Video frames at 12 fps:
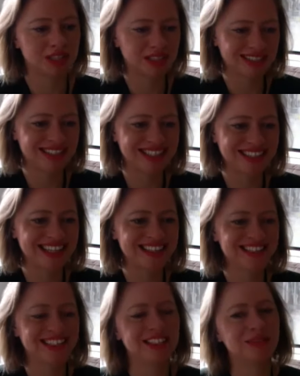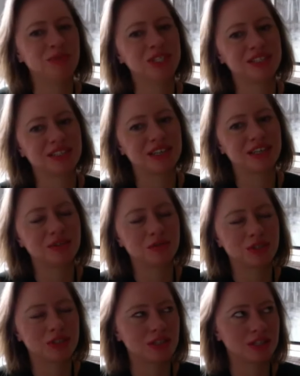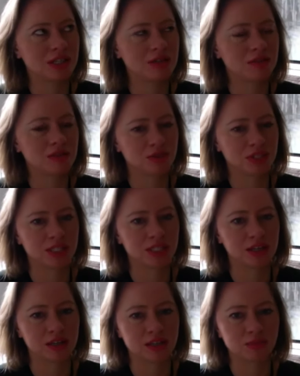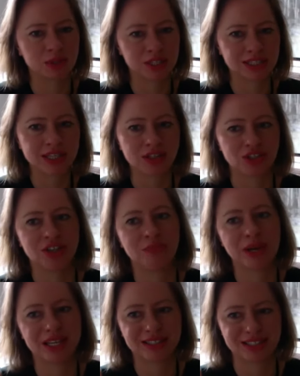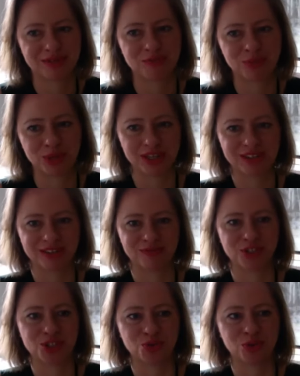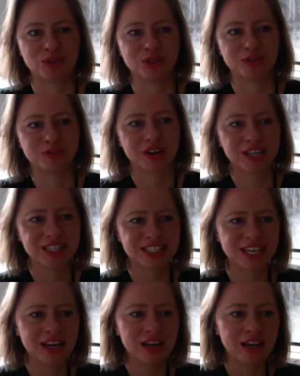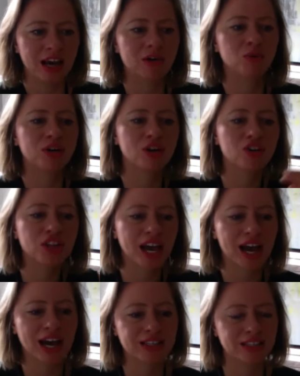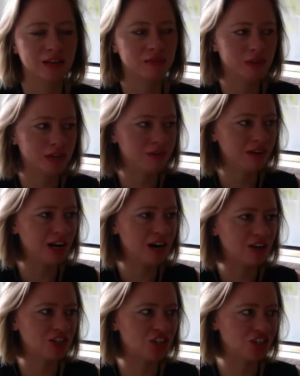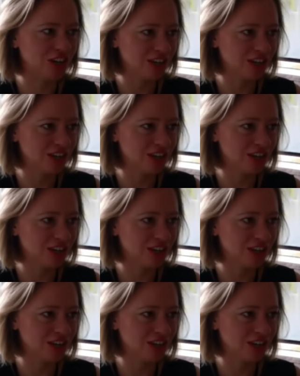that's ten centimeters. I know that it sounds ridiculous, but it actually makes a big visual difference. And we're going to add a very large,